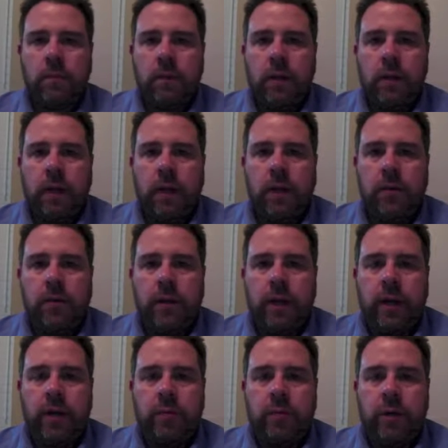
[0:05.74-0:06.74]
Hello
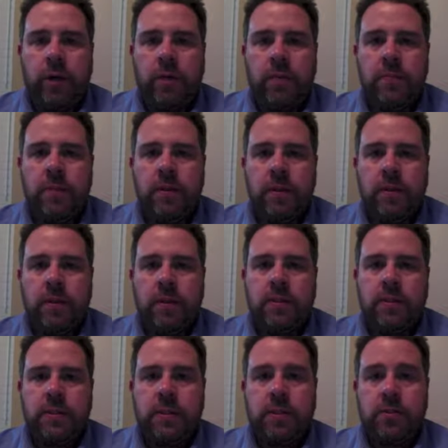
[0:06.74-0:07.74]
and welcome.
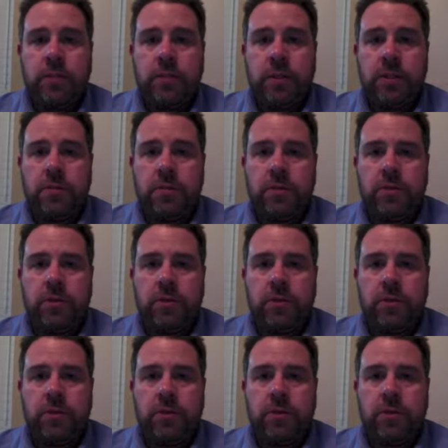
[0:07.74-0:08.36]
This is Dennis Westman,